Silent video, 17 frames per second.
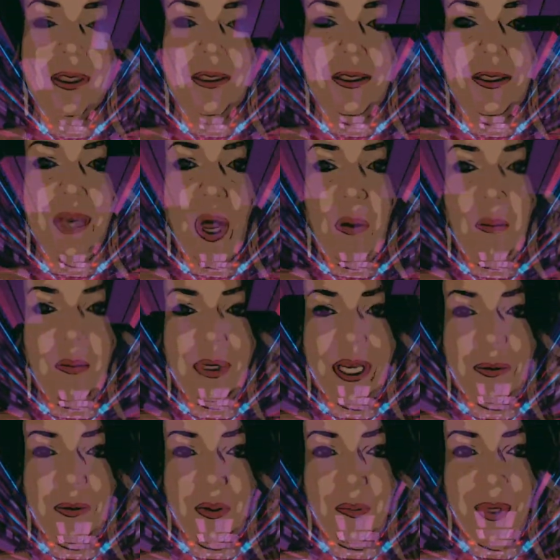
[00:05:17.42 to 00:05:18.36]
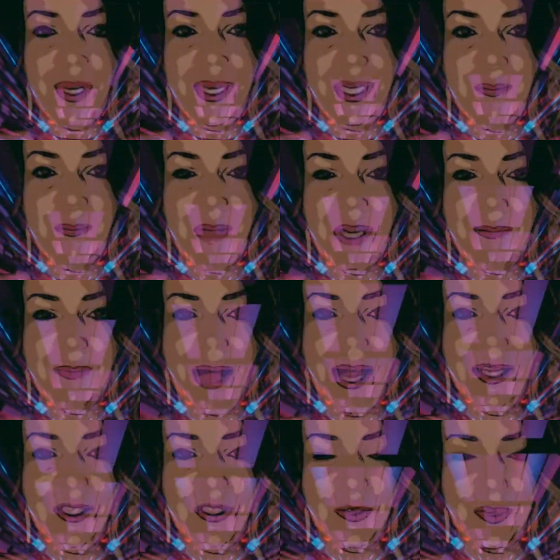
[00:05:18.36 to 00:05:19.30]
dumbly repeating my
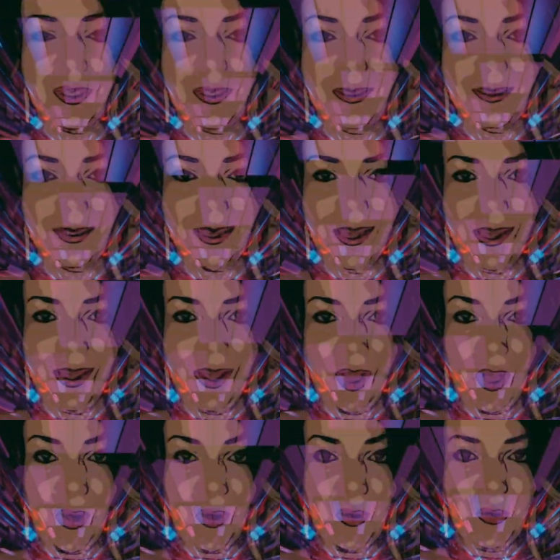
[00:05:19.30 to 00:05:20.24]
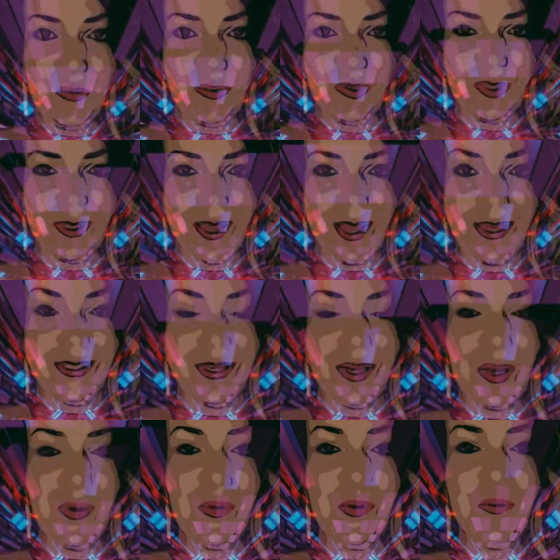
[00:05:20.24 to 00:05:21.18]
mantras over
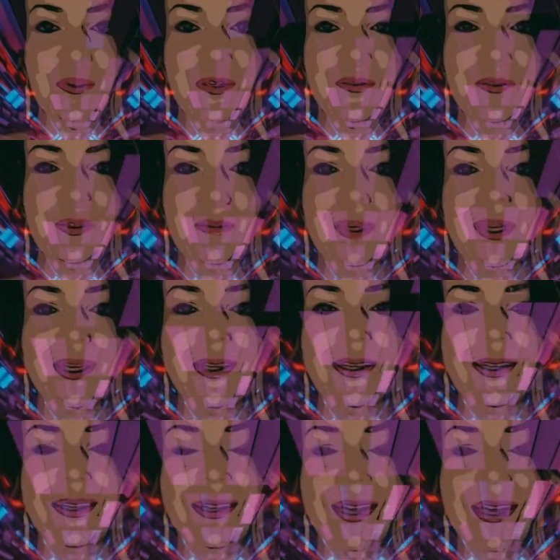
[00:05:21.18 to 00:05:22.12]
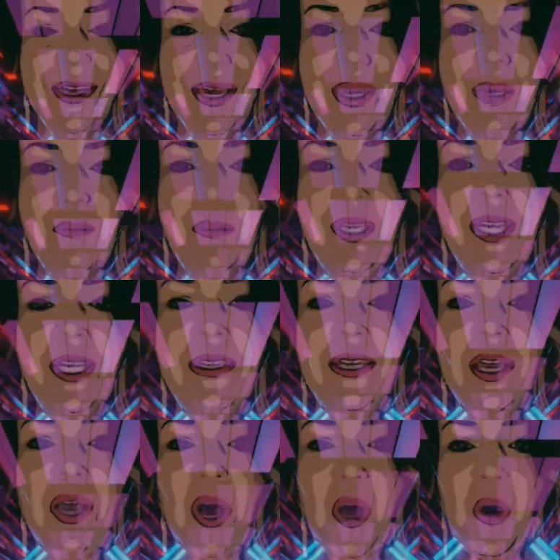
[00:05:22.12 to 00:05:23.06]
and over for me, being
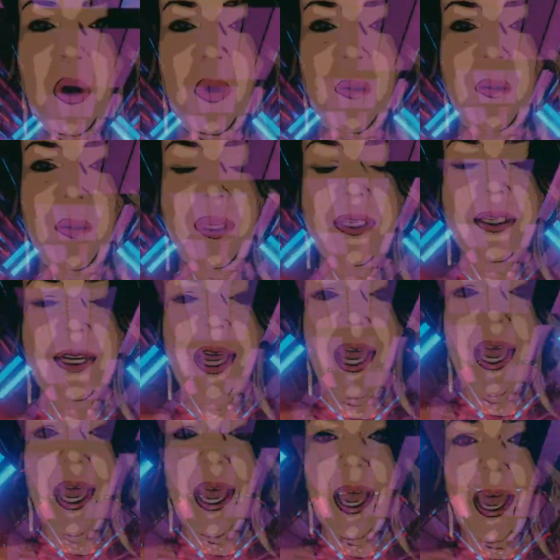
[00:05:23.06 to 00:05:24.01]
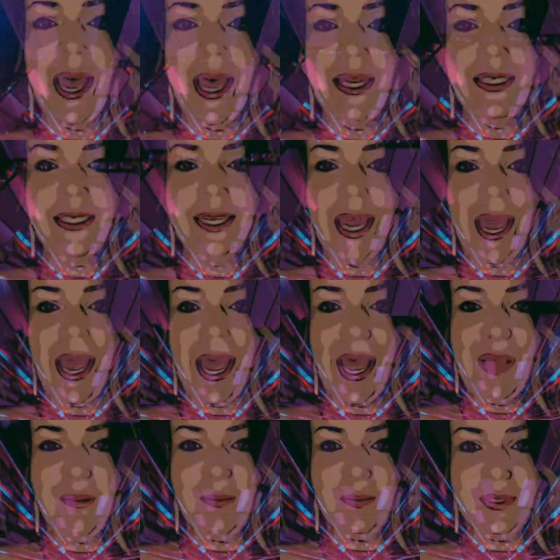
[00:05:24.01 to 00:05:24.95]
the open and
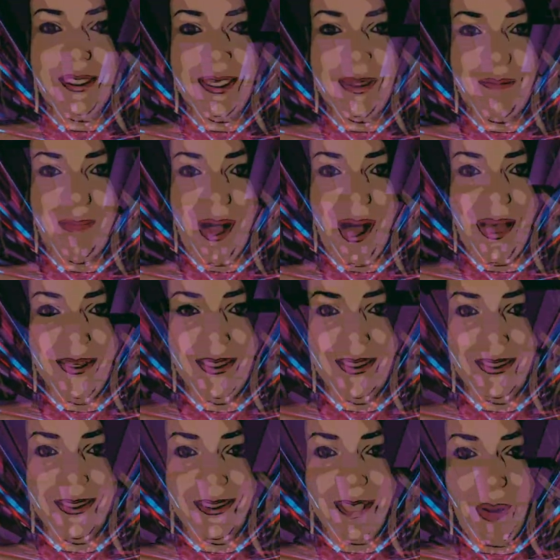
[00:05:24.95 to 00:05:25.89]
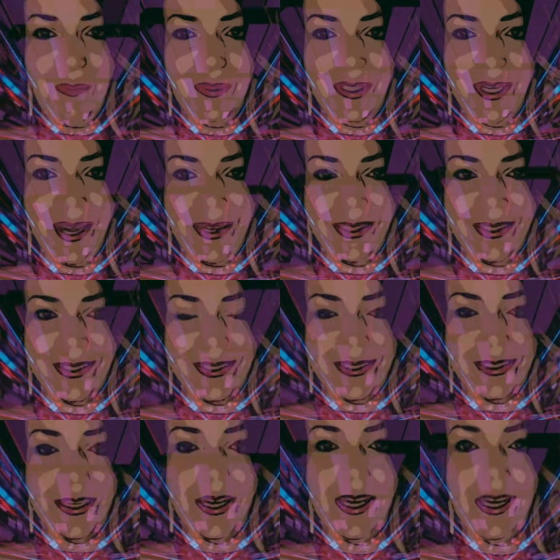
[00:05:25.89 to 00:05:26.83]
empty-minded
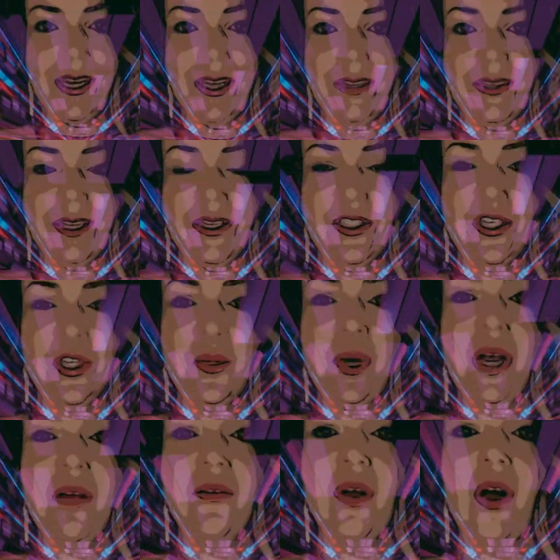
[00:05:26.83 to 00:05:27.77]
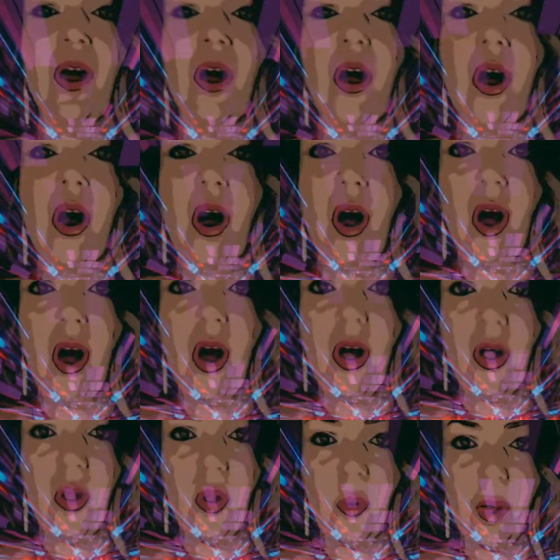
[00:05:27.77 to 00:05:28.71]
subject that you have
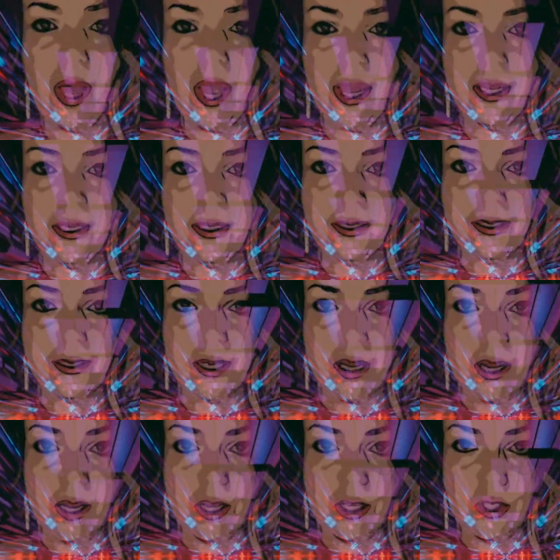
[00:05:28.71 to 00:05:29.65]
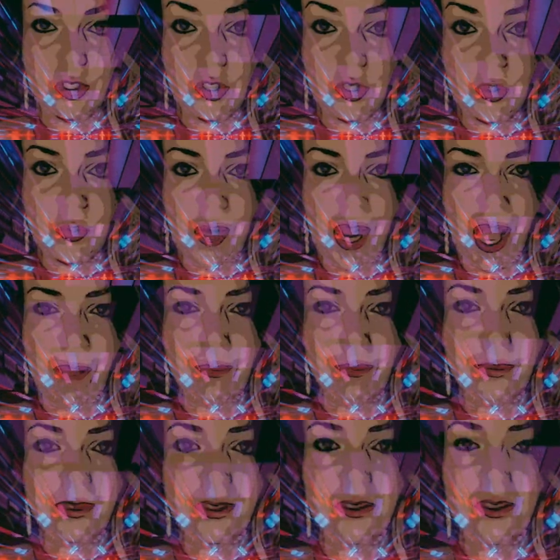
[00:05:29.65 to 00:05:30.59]
always
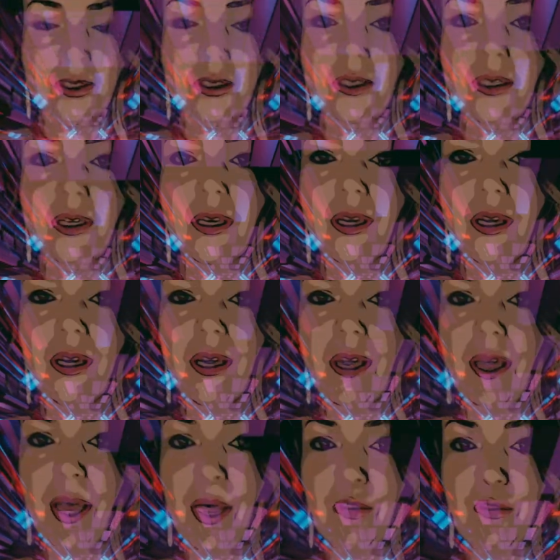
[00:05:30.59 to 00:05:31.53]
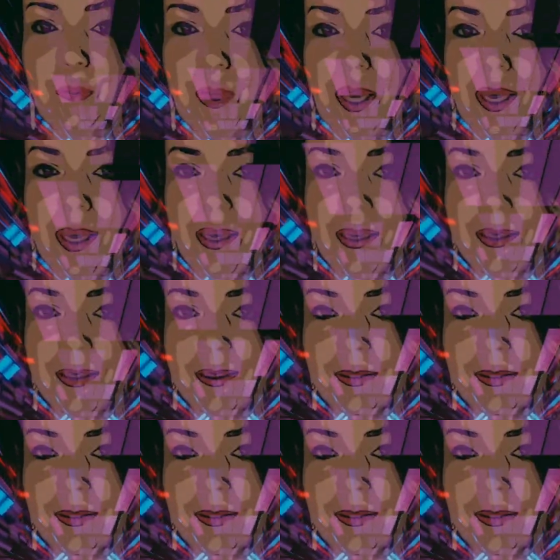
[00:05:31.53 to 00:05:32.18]
dreamt of being.